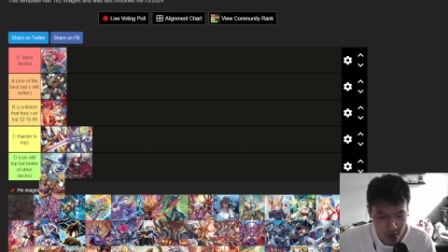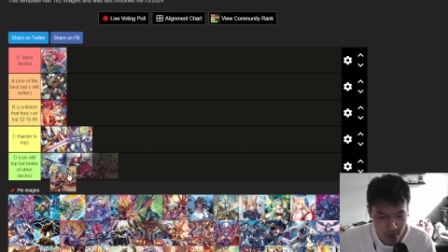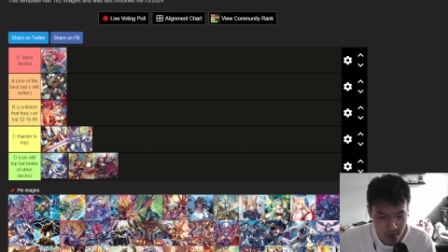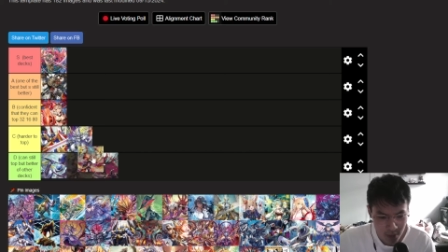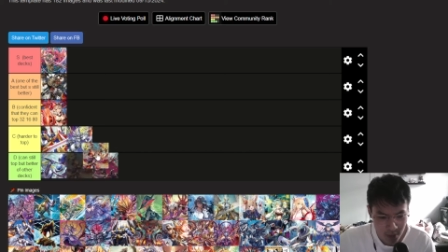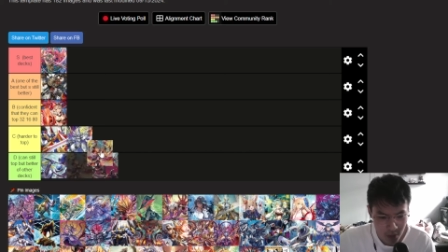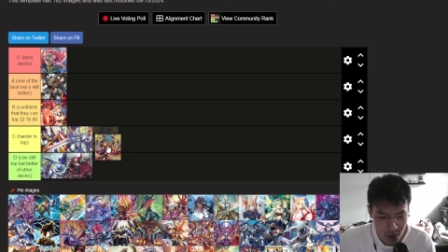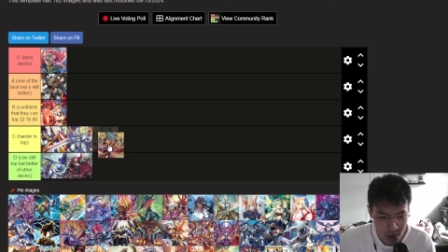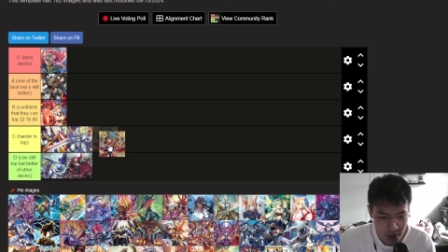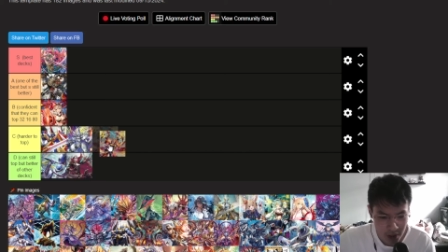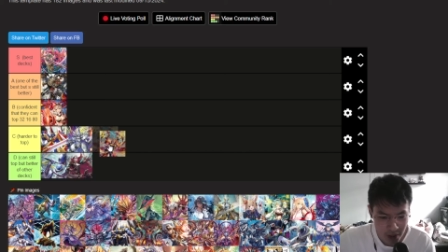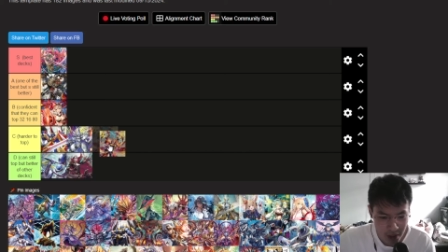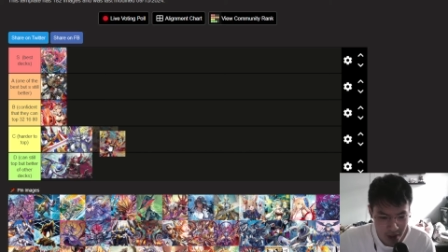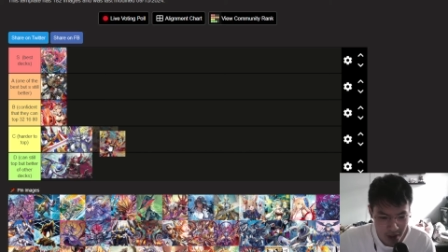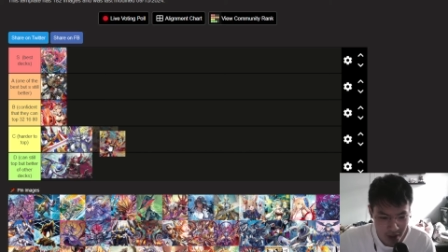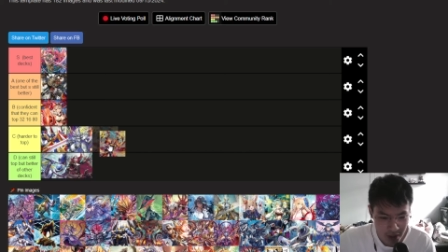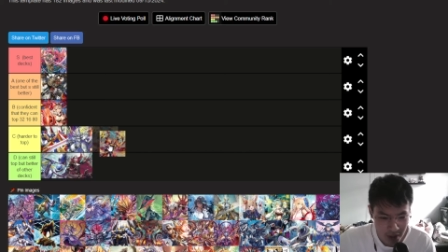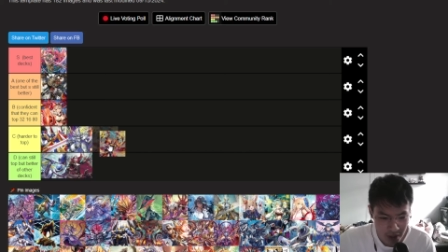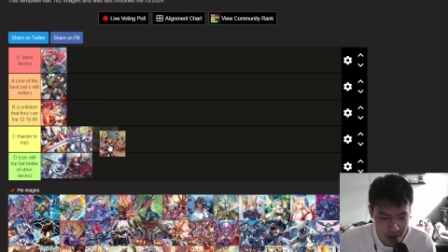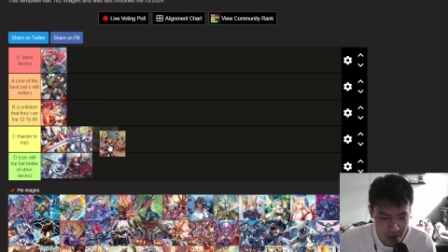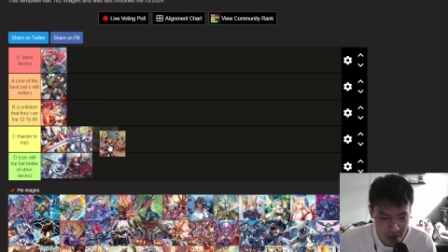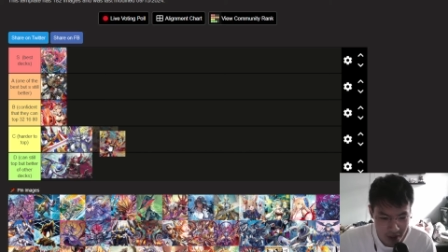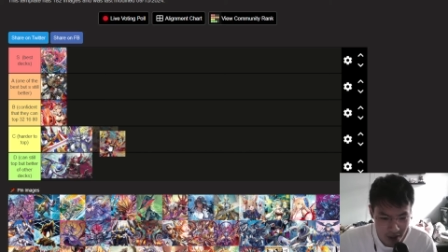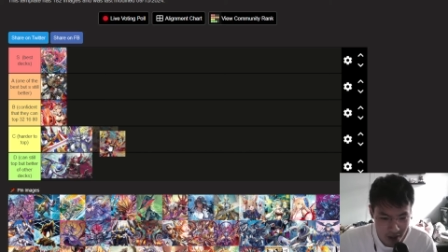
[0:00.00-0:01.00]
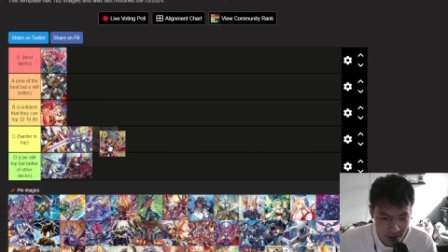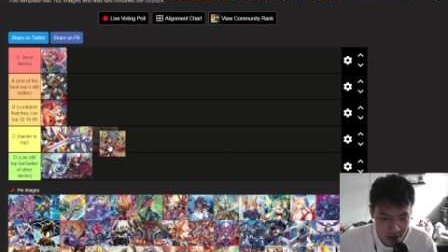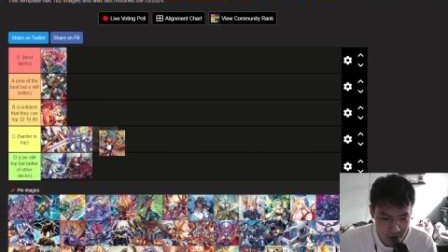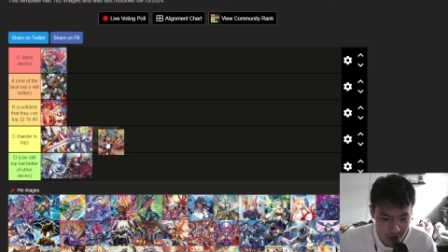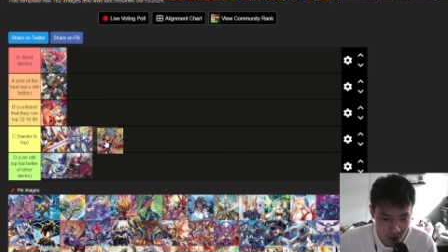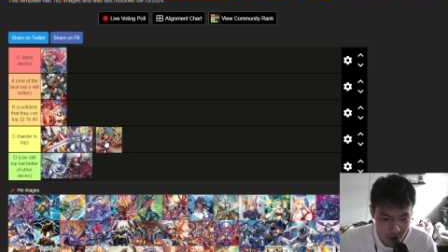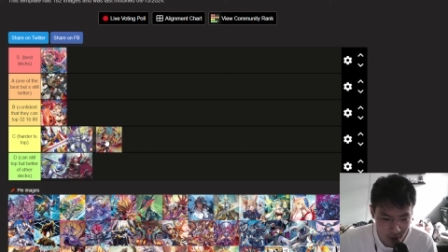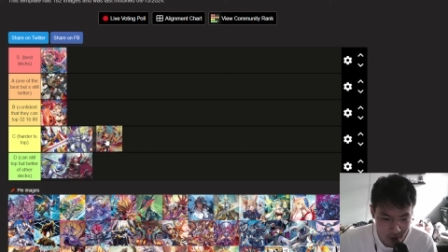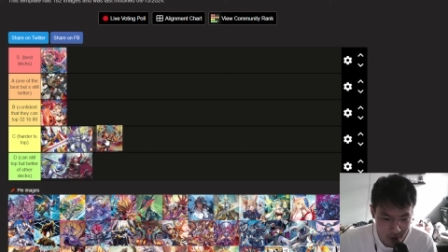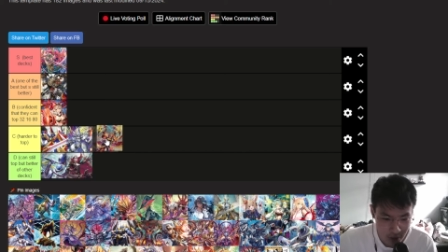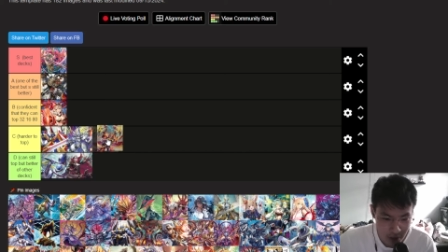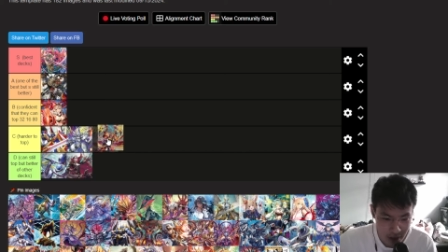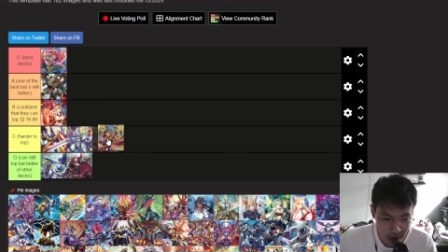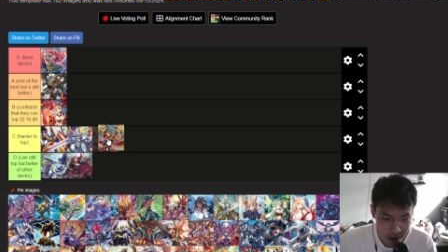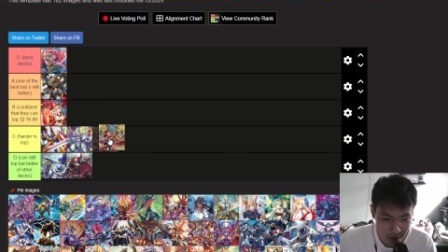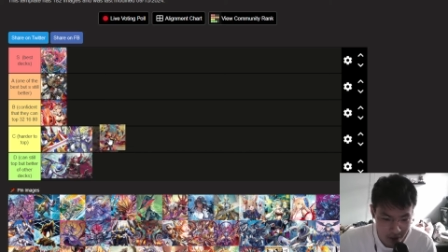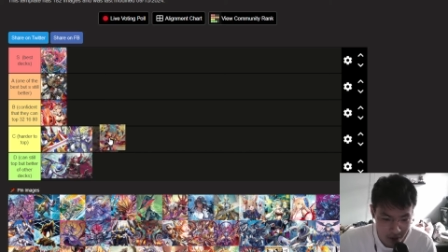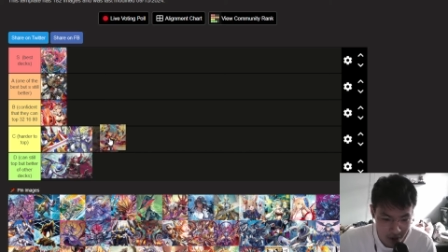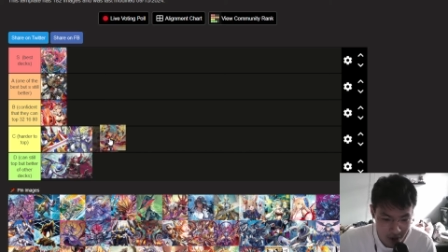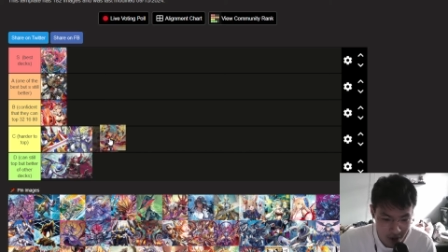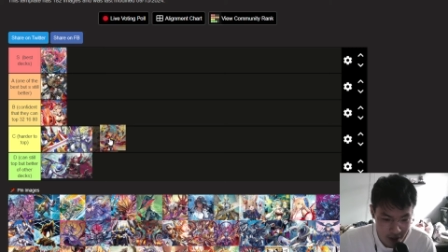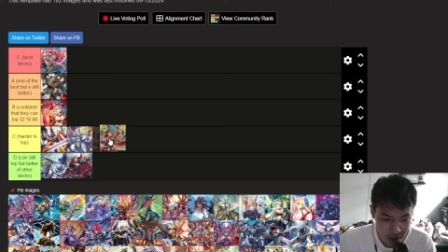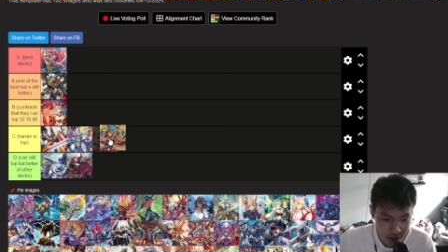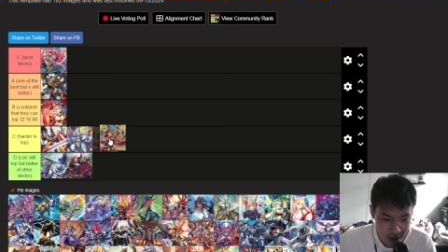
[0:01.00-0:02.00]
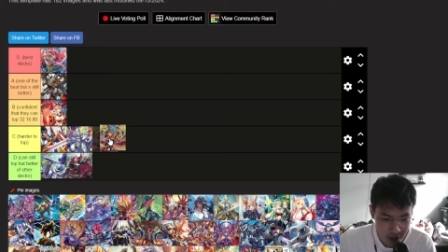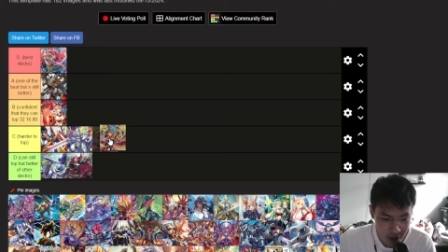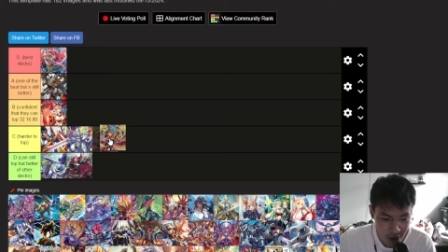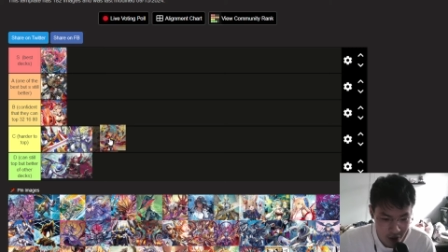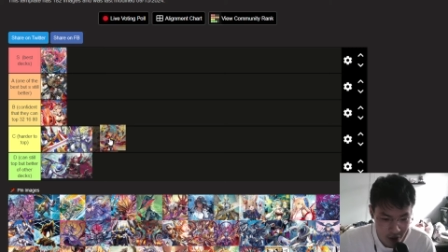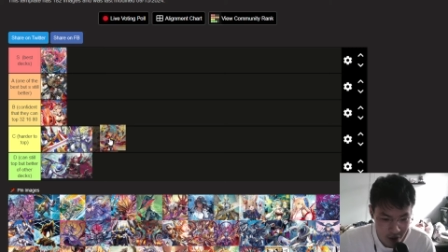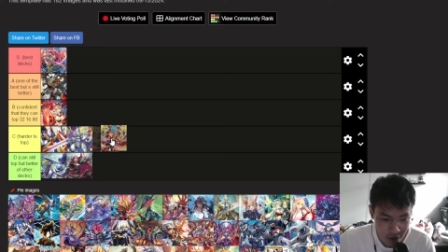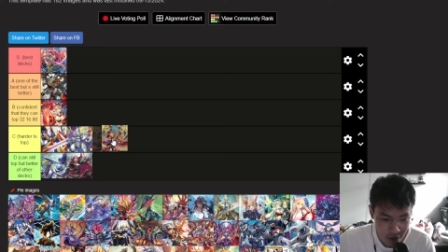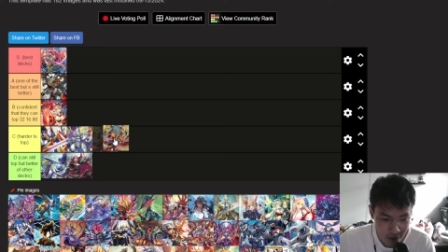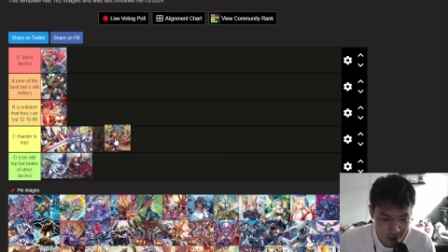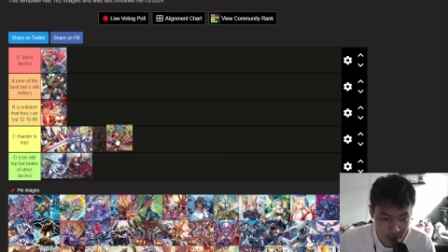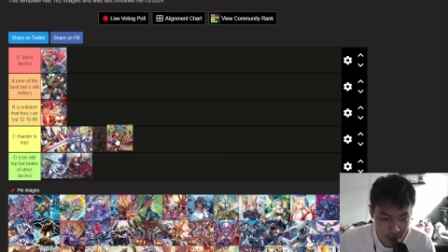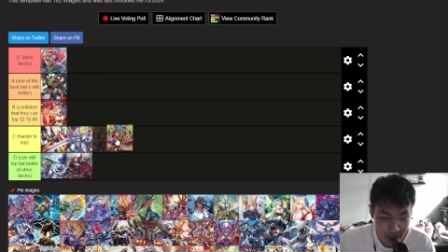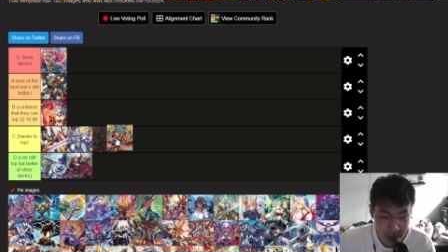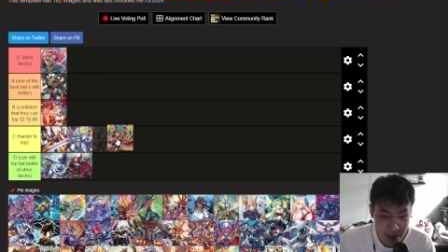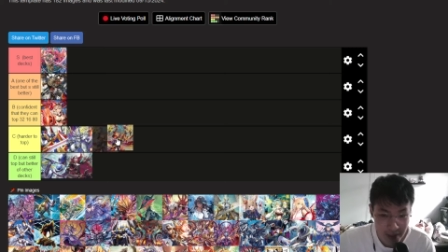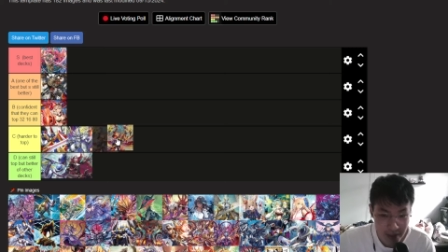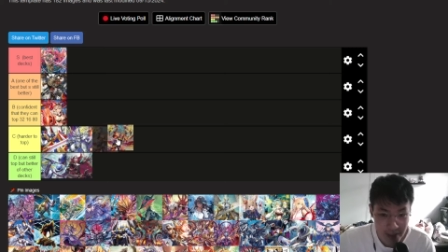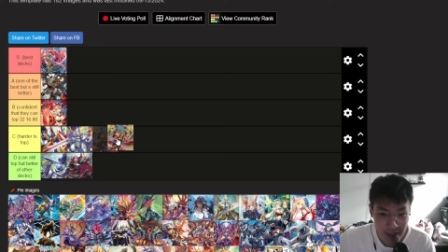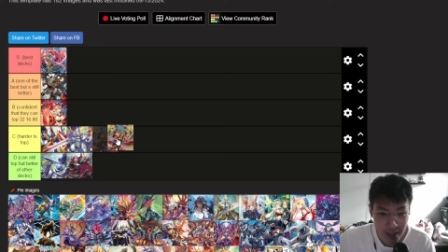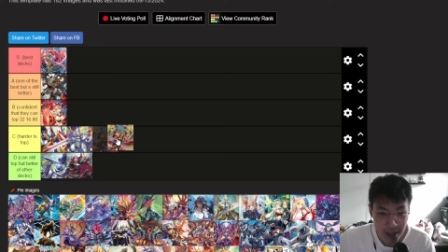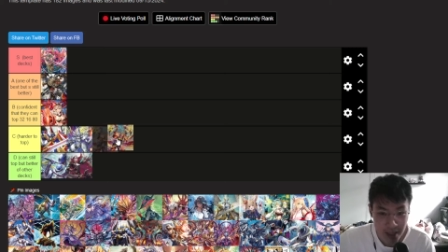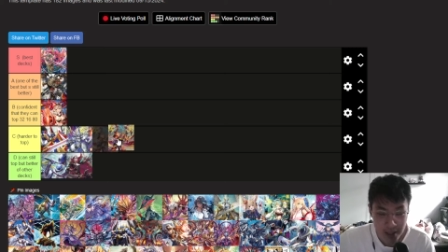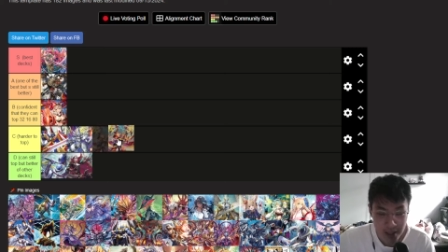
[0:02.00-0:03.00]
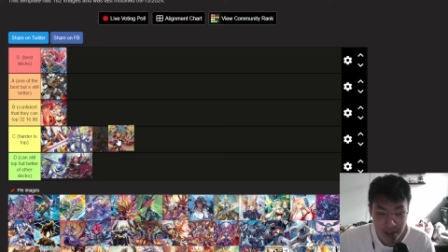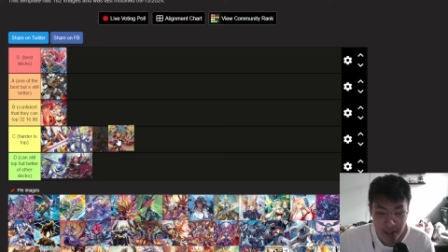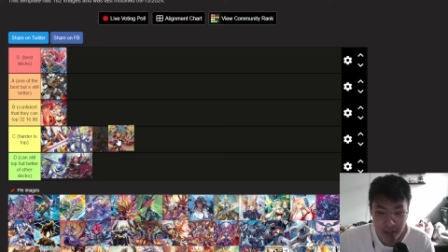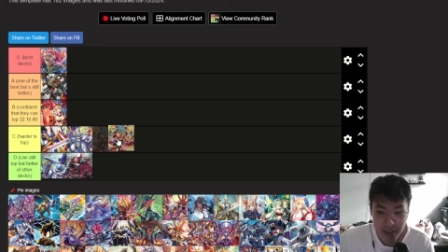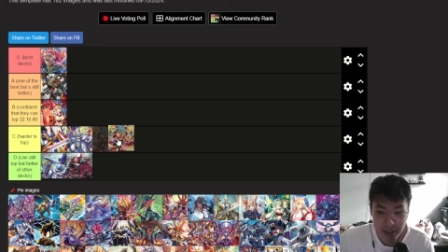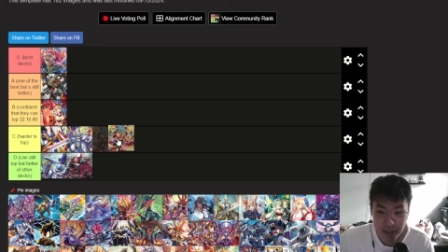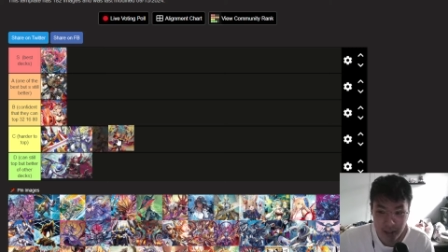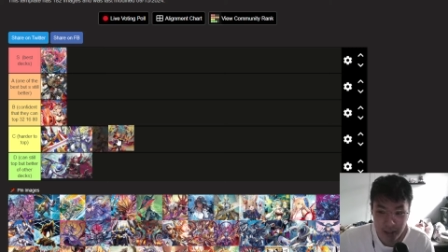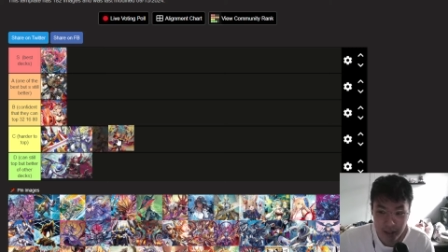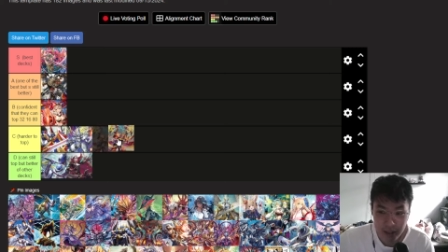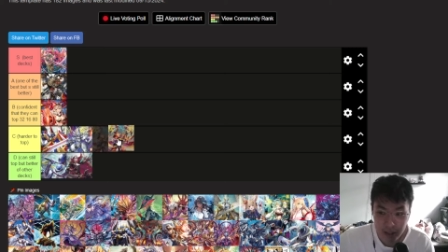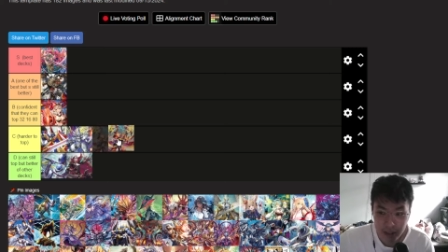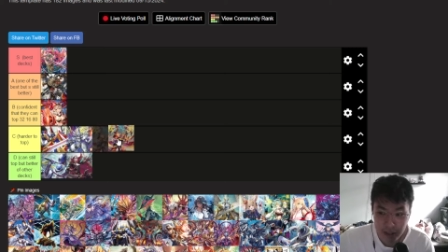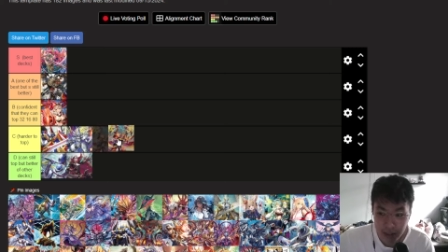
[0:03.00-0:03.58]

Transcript: multi-attackers will be live already. You have big attacks.